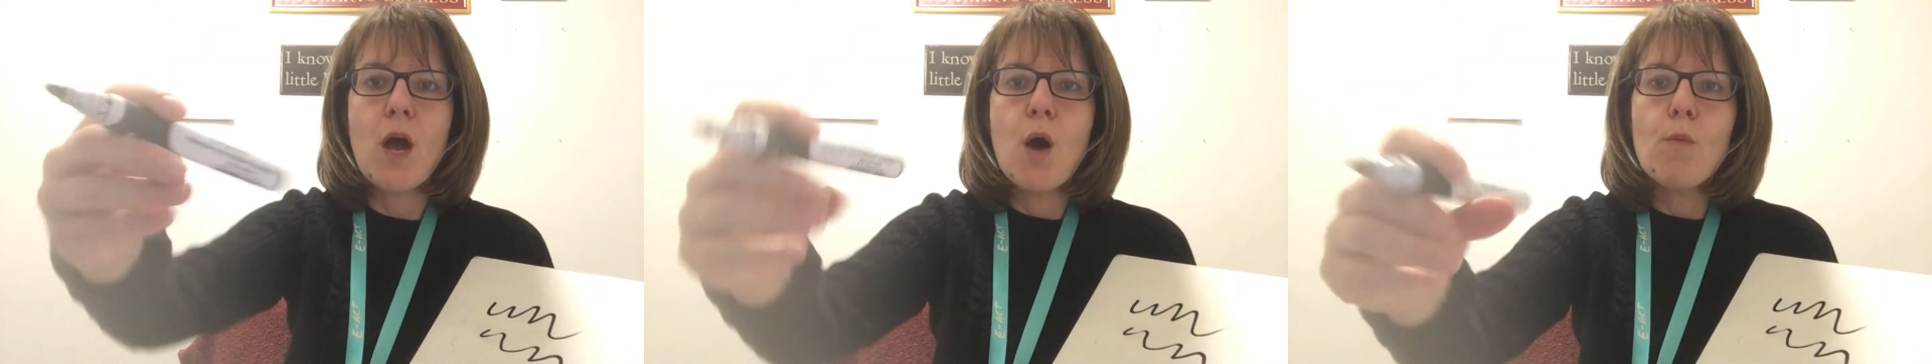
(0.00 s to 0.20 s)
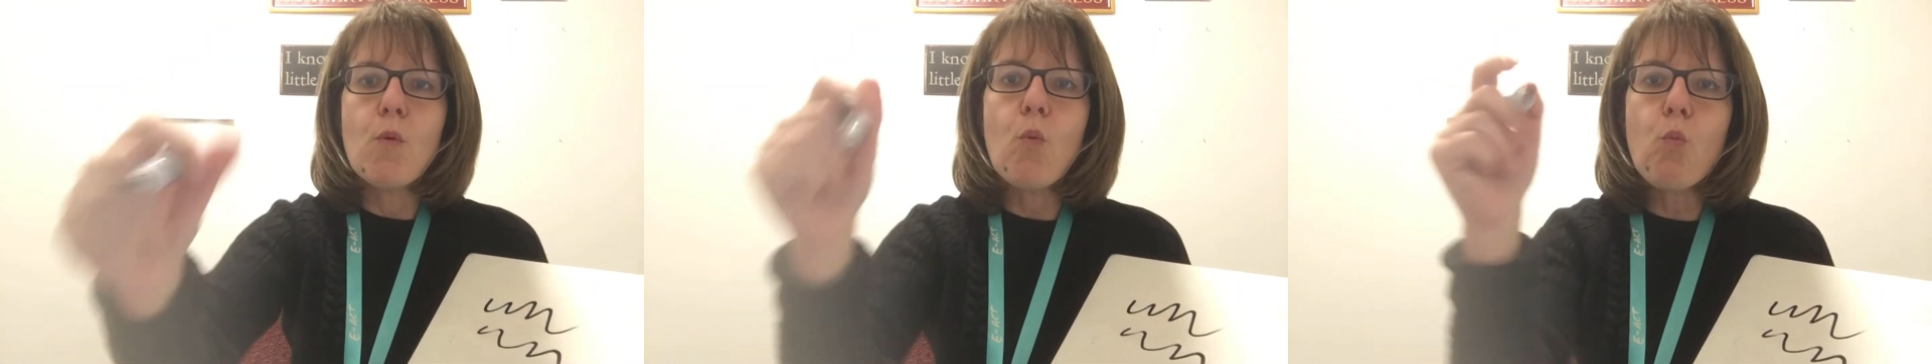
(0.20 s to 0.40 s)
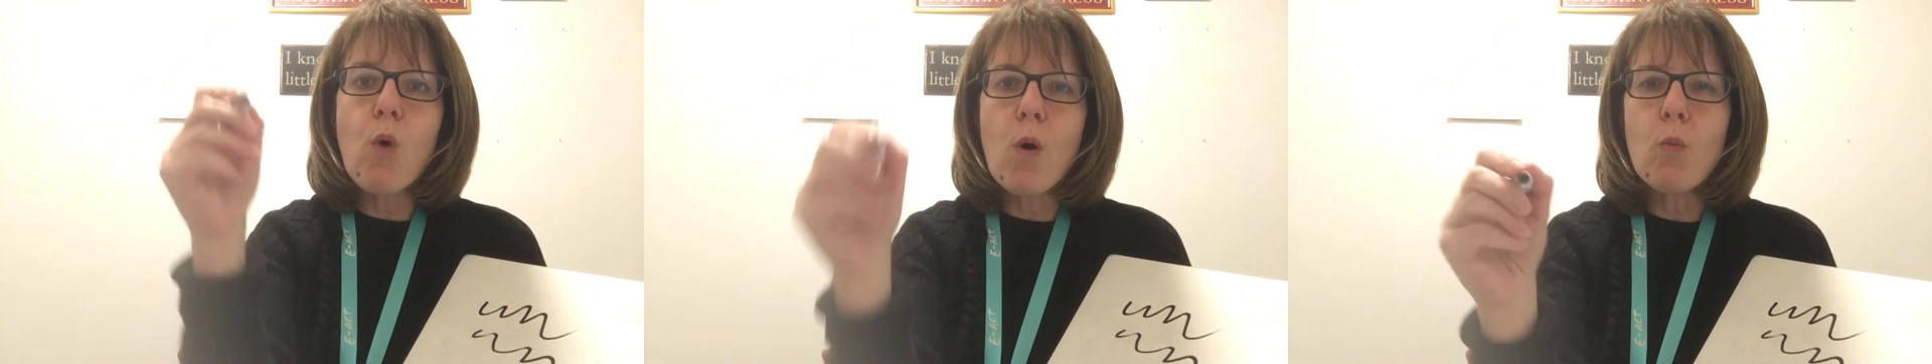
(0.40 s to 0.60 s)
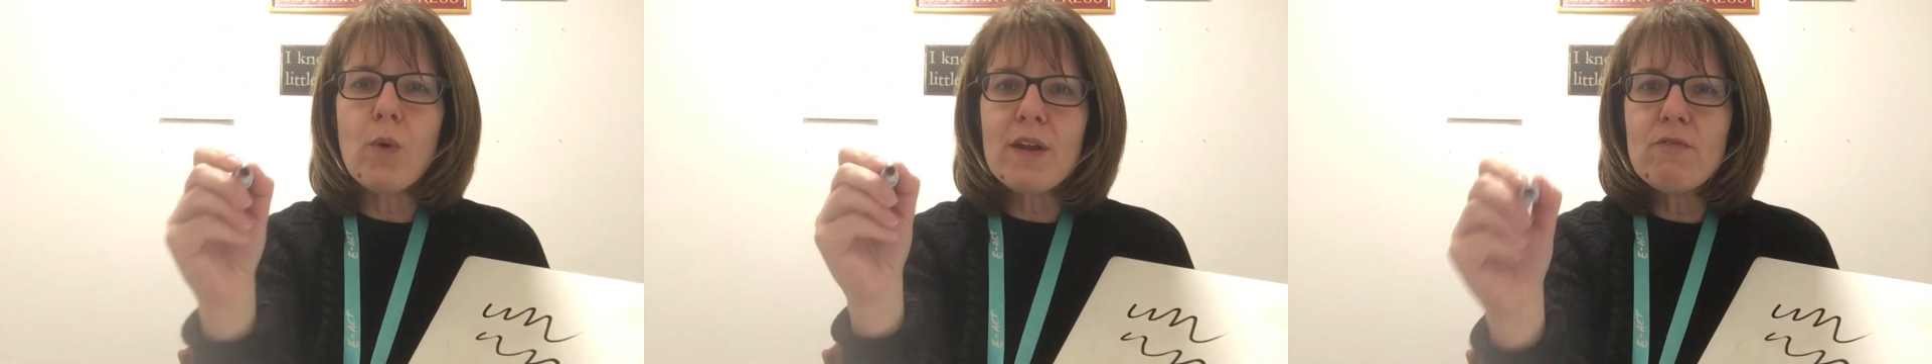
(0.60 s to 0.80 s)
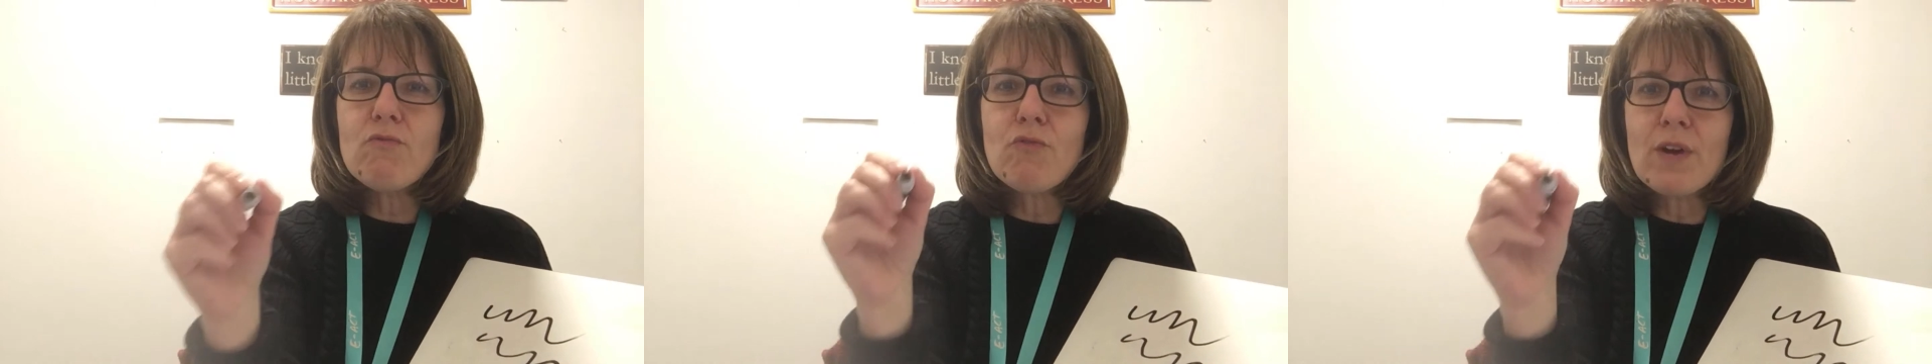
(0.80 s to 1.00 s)
But what
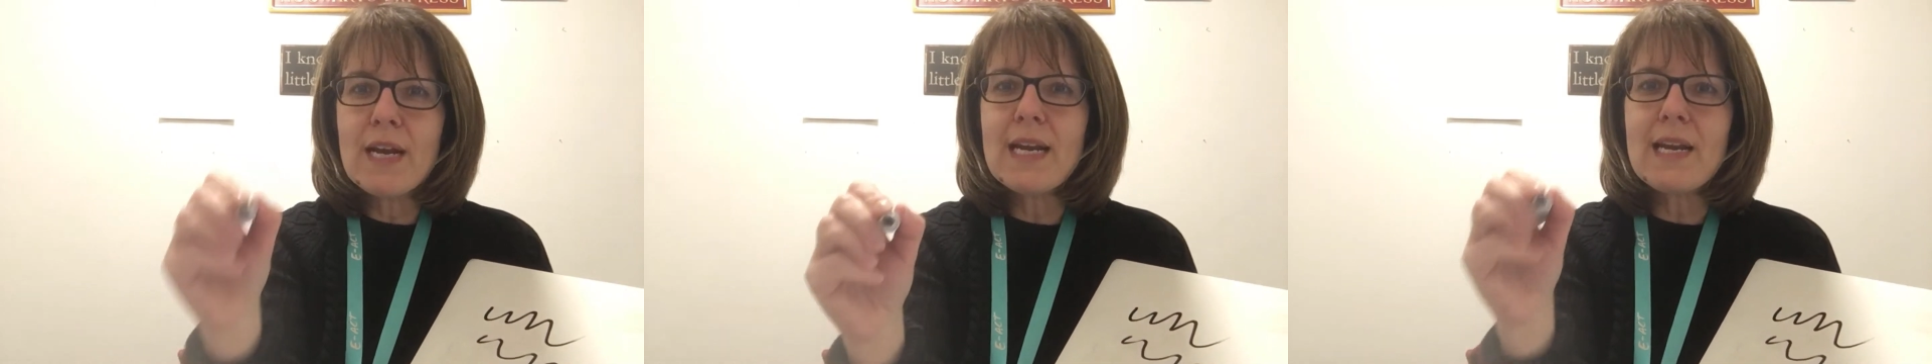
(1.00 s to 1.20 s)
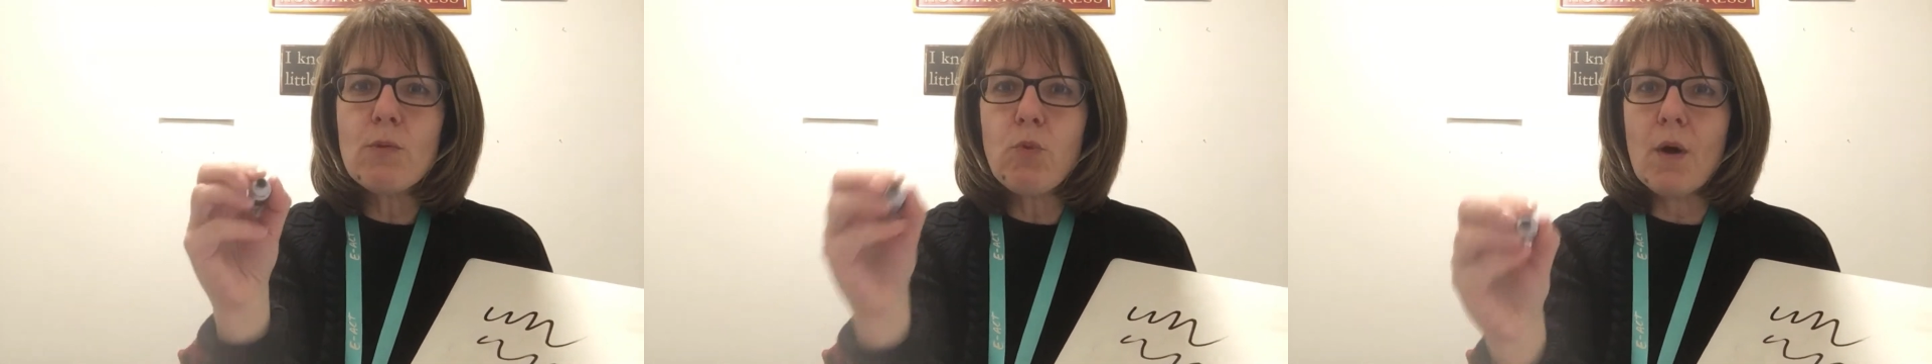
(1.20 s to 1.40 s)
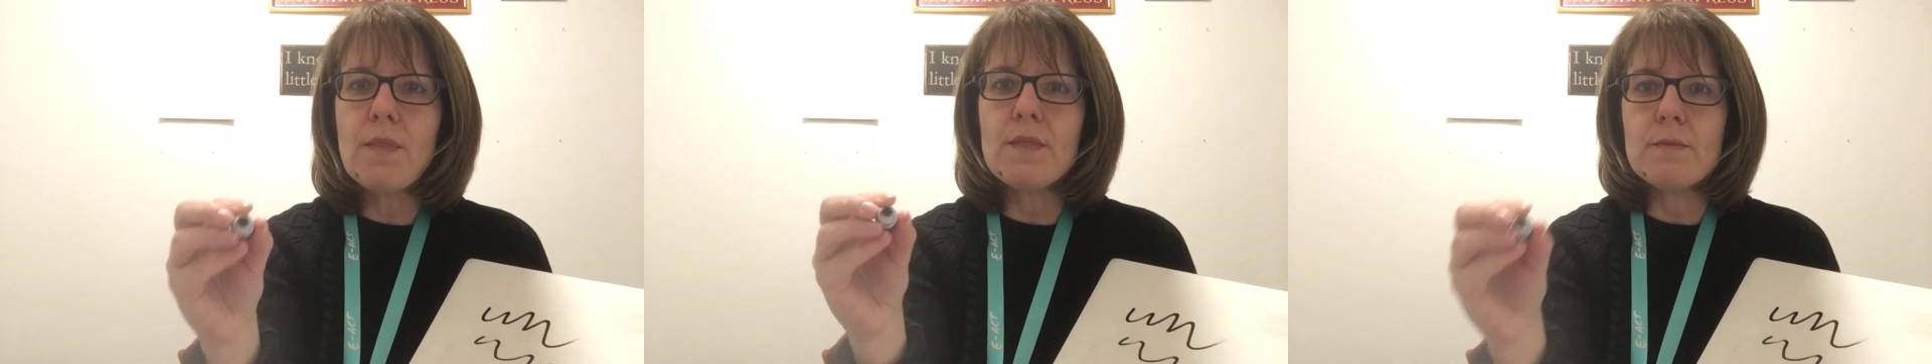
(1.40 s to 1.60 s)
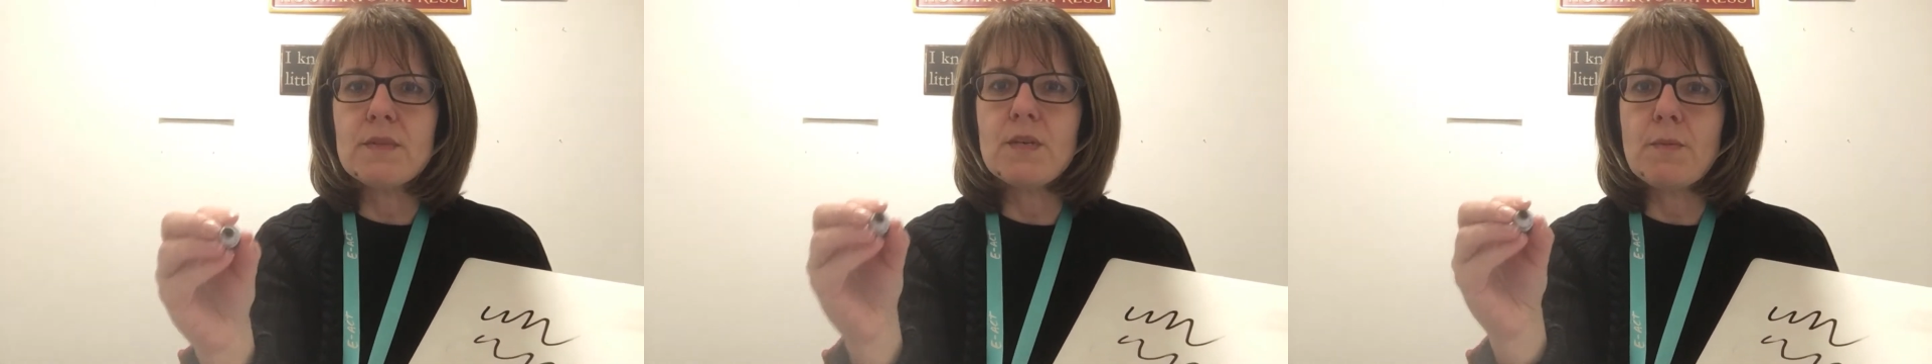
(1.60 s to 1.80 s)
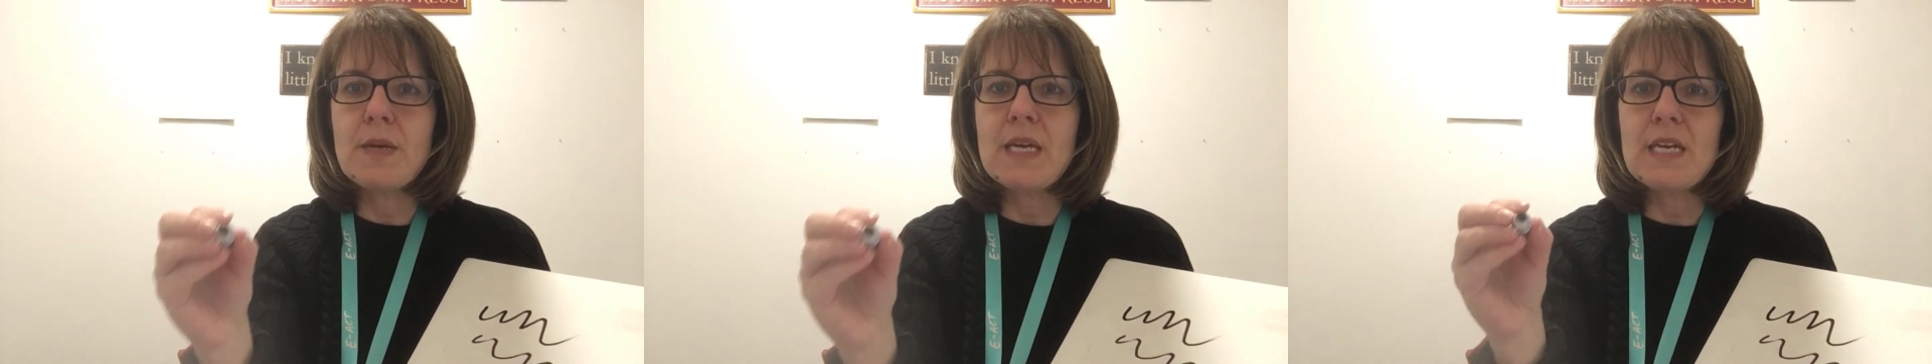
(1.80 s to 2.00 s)
we really want them
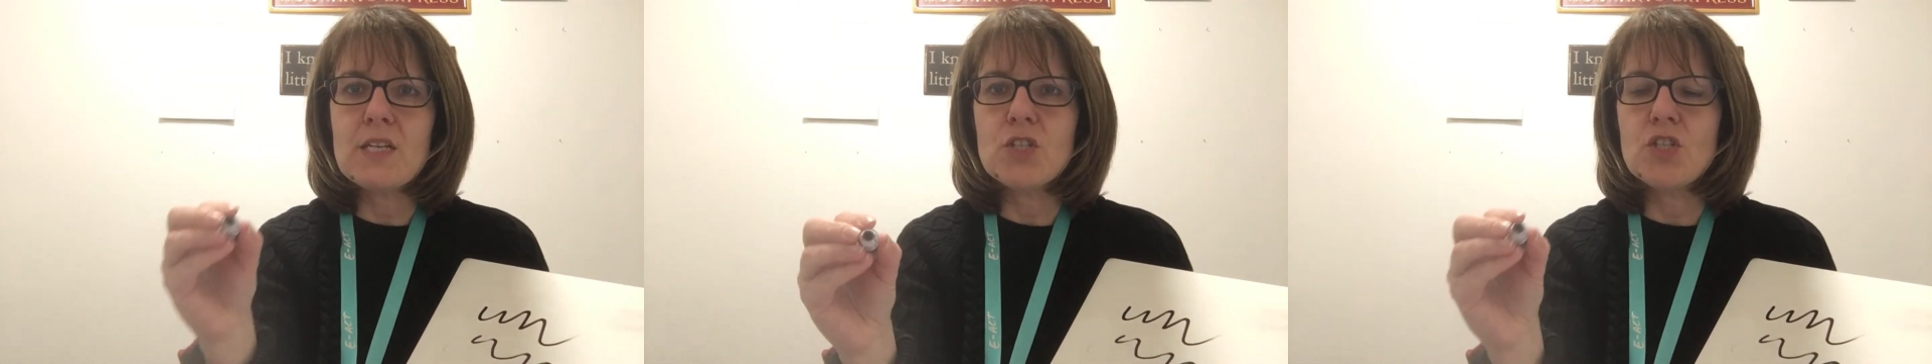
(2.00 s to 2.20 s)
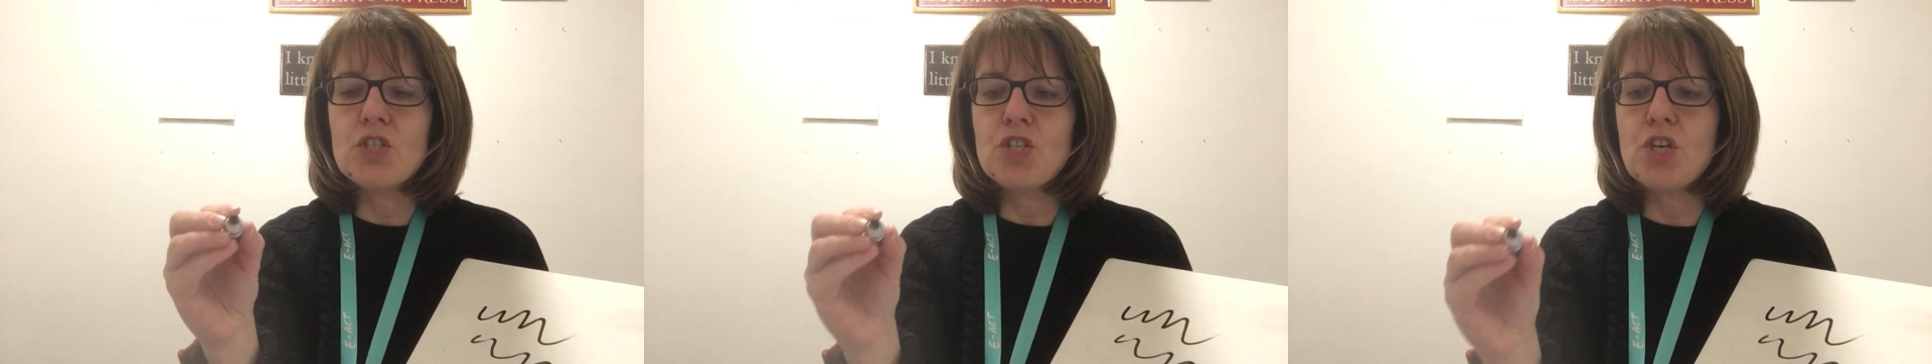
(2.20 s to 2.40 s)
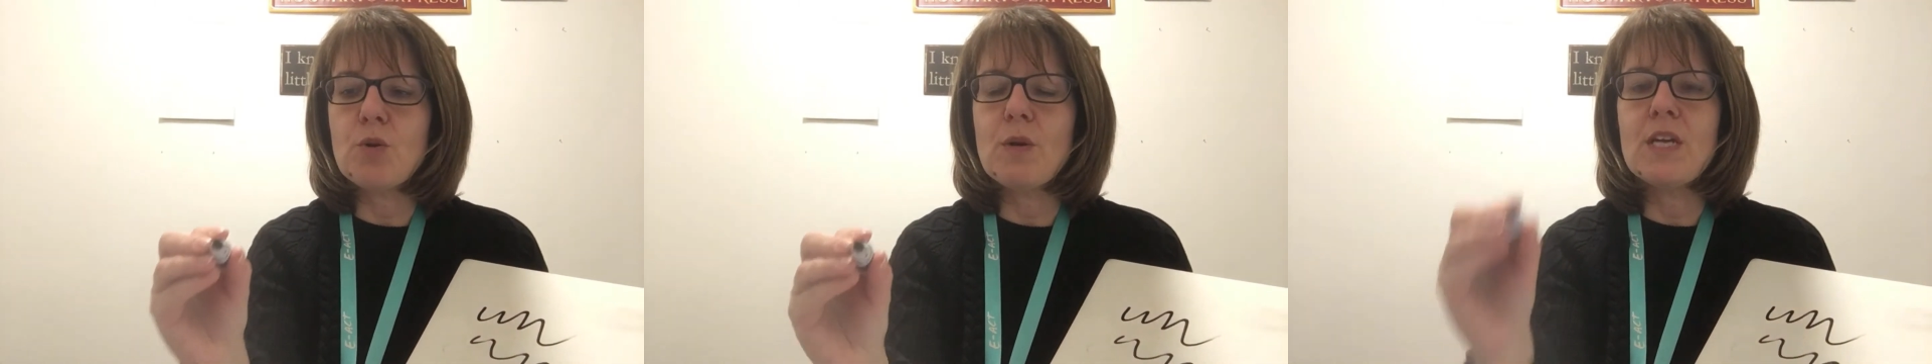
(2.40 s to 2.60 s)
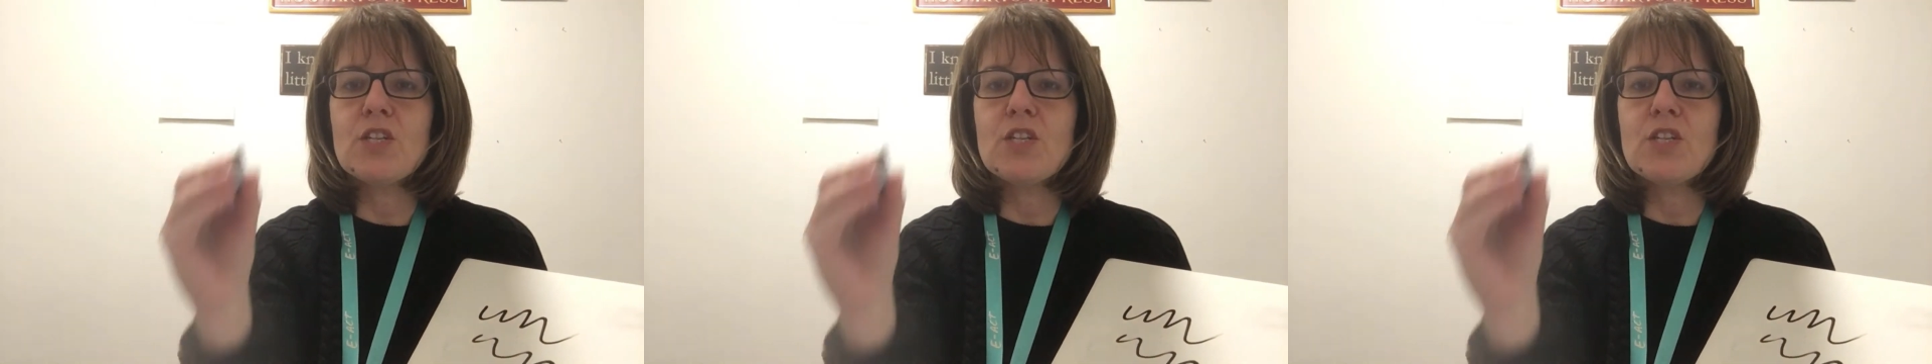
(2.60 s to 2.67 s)
to begin to do